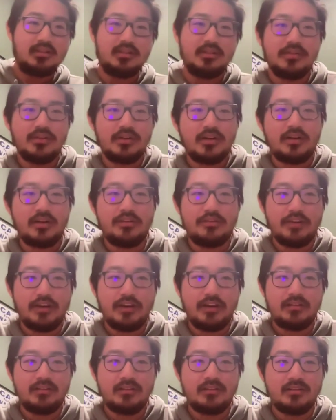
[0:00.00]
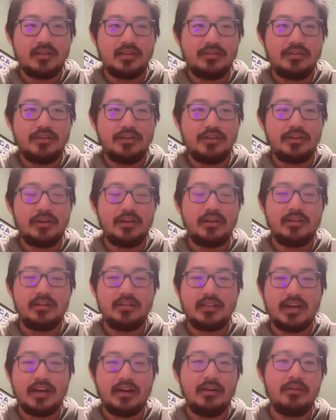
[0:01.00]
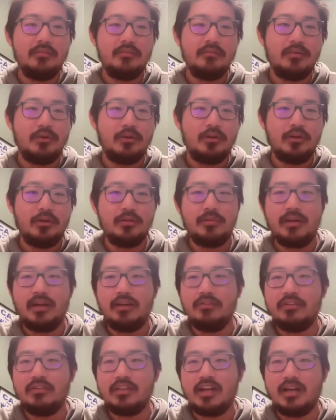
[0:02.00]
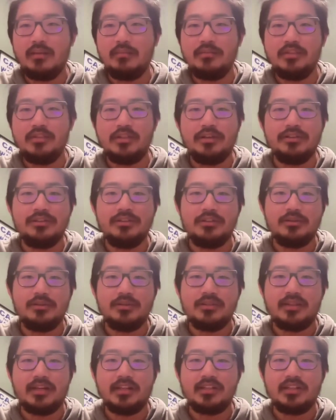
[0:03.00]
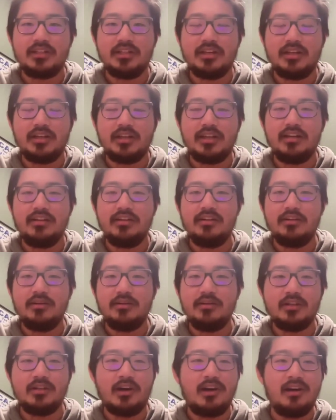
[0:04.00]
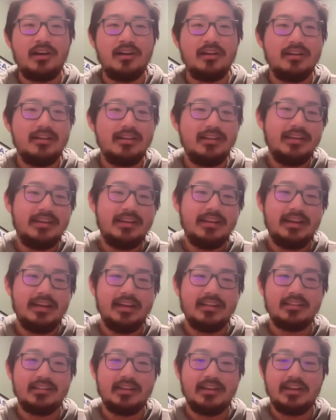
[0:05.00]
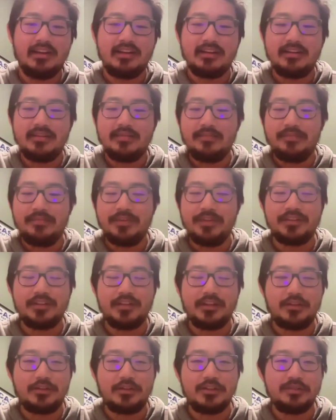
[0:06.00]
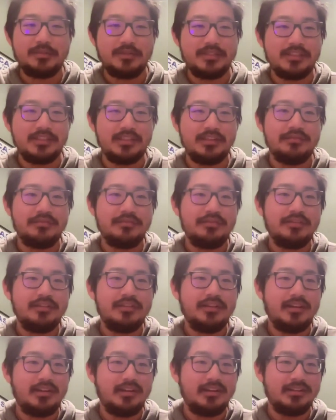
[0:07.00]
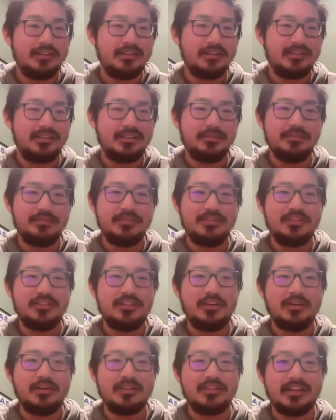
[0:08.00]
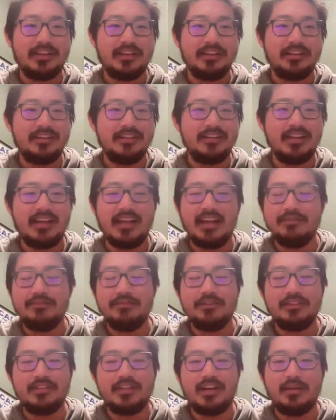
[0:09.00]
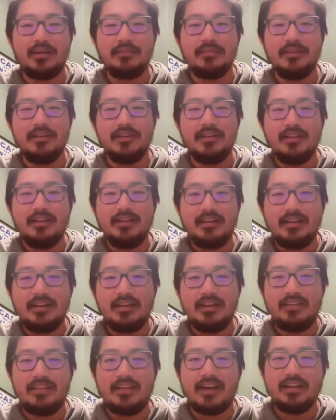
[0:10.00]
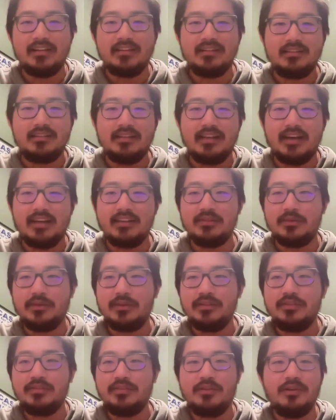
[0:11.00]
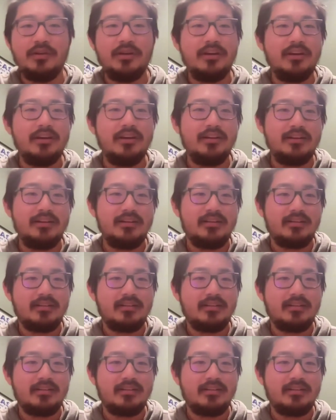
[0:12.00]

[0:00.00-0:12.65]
Because if you're not a fan of this stuff, then you get tired and bored. But every time she goes into a session and I get a new song, it's like Christmas Eve. And I'm so excited every time. And that's what it's for.